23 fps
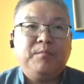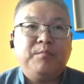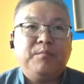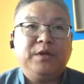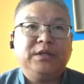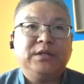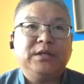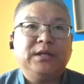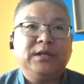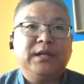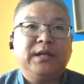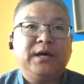
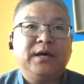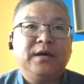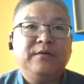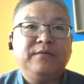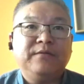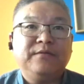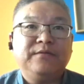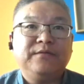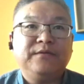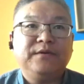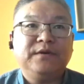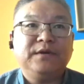But the
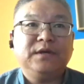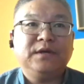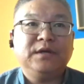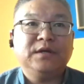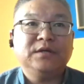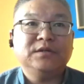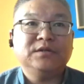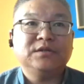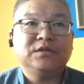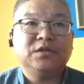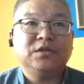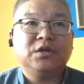life
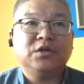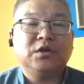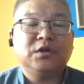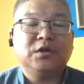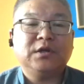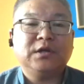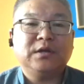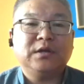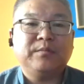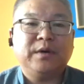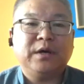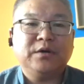is not
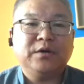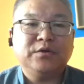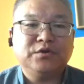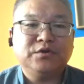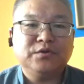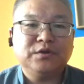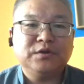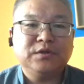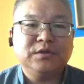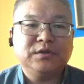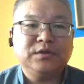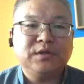only about
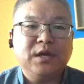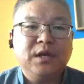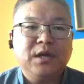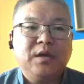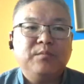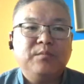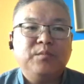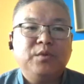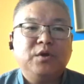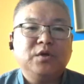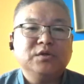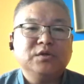you.
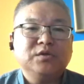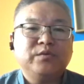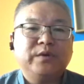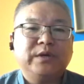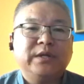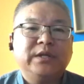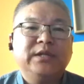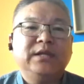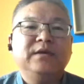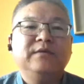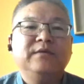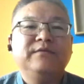Because
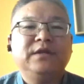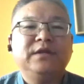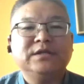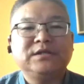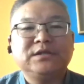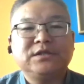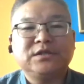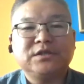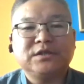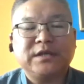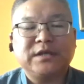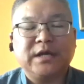we live in a
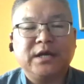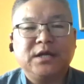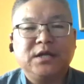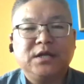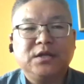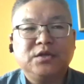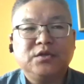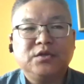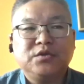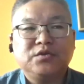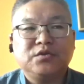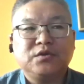
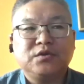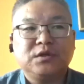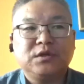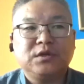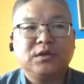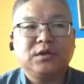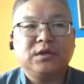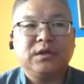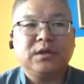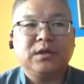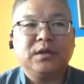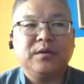society, you should
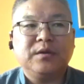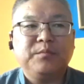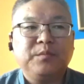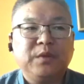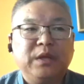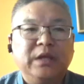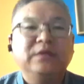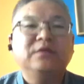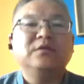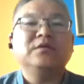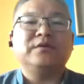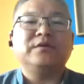
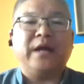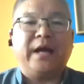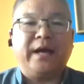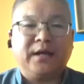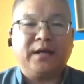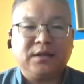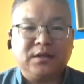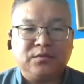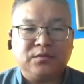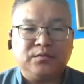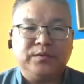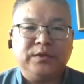
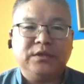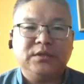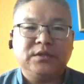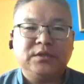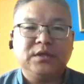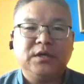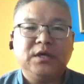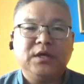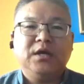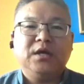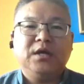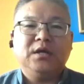interact with
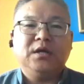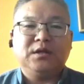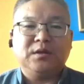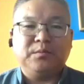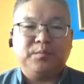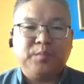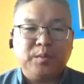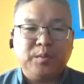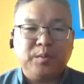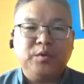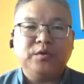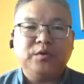the
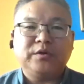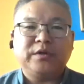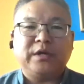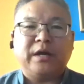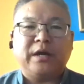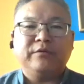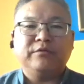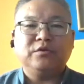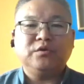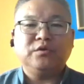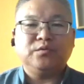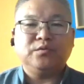people
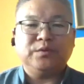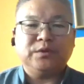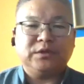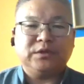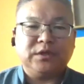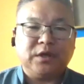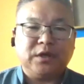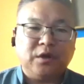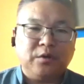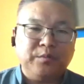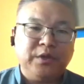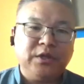around you, with
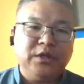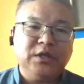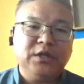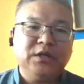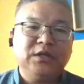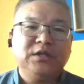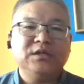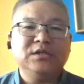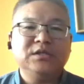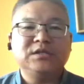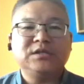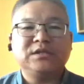the
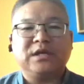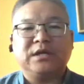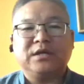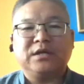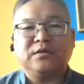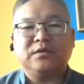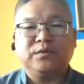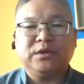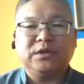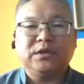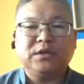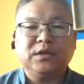communities, and
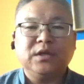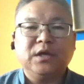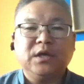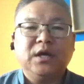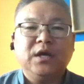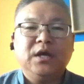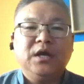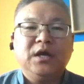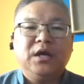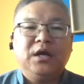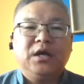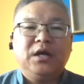with
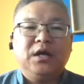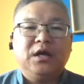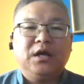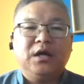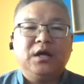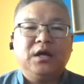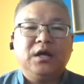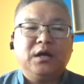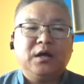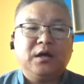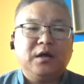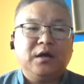
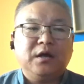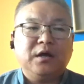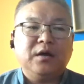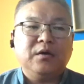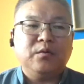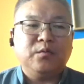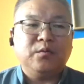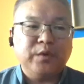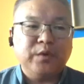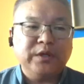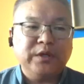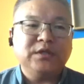
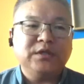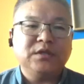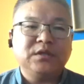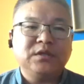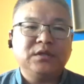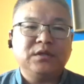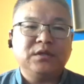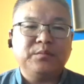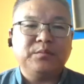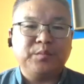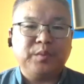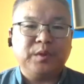
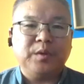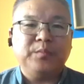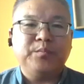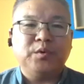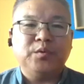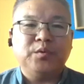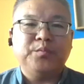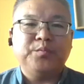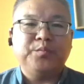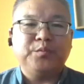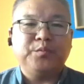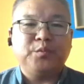the
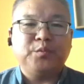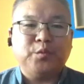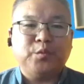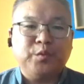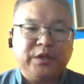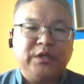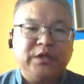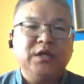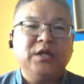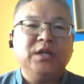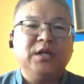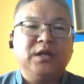people
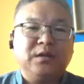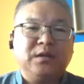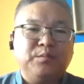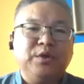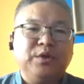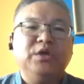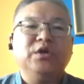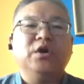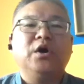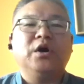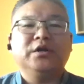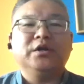within and
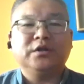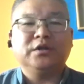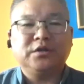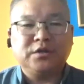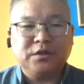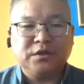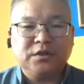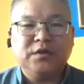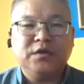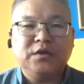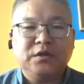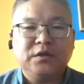beyond
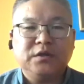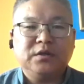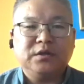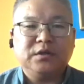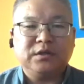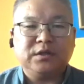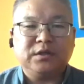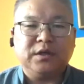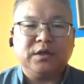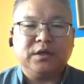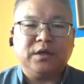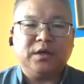
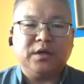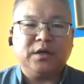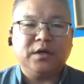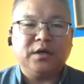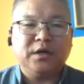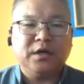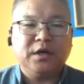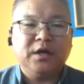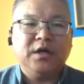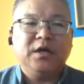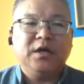the